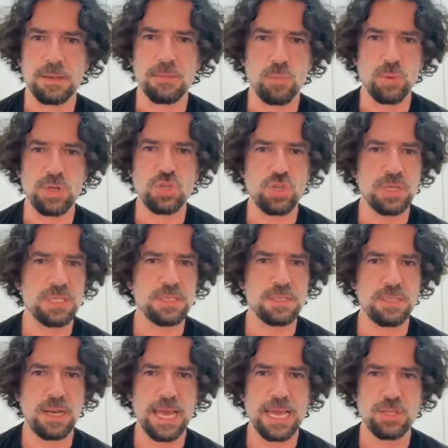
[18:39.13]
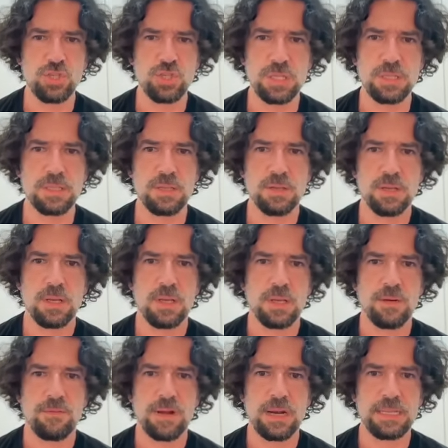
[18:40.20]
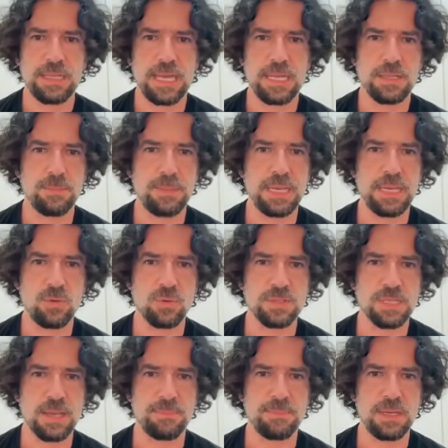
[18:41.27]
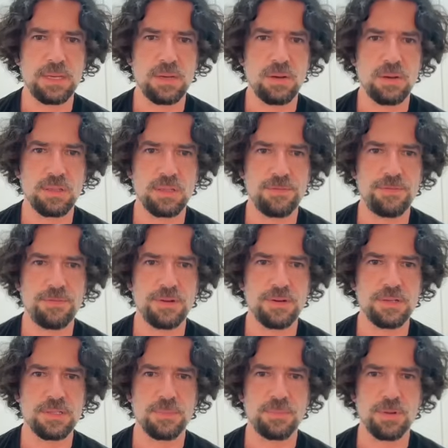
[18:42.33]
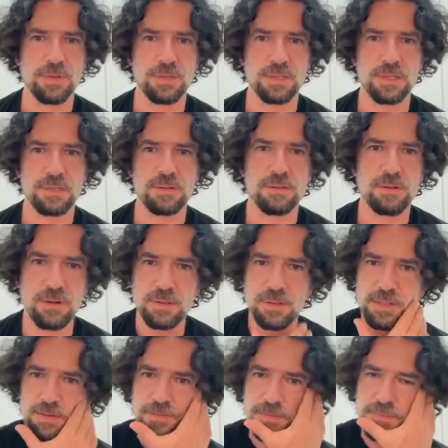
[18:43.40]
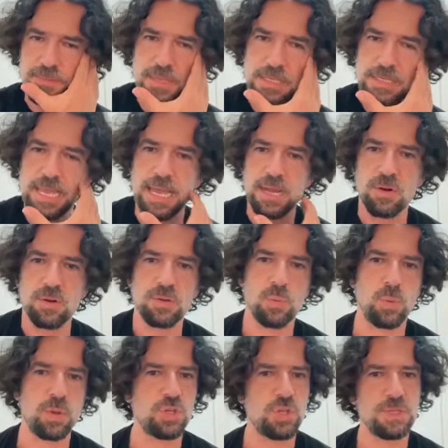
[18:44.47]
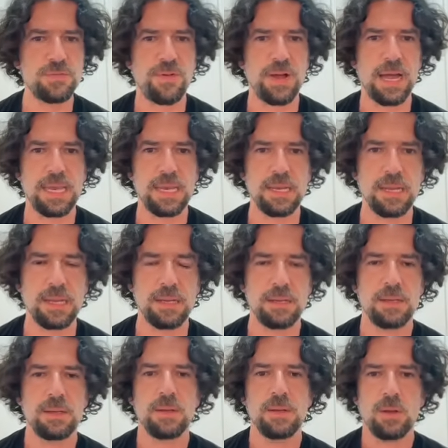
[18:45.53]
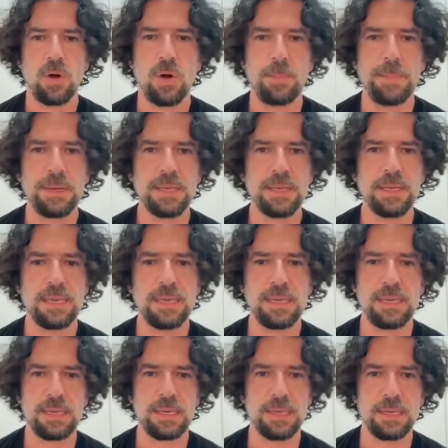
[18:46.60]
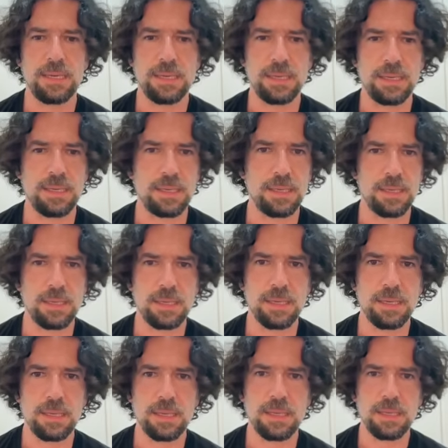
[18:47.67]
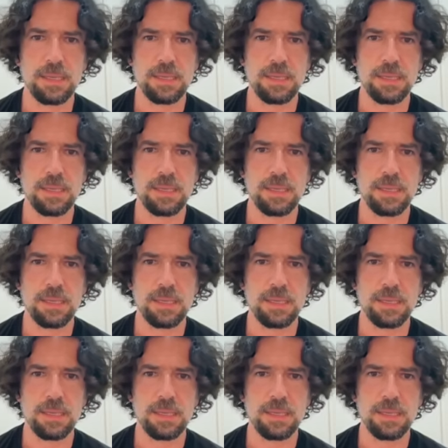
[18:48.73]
which is legit. Validate minus can be only the first plus only the second, which is fine. Open key.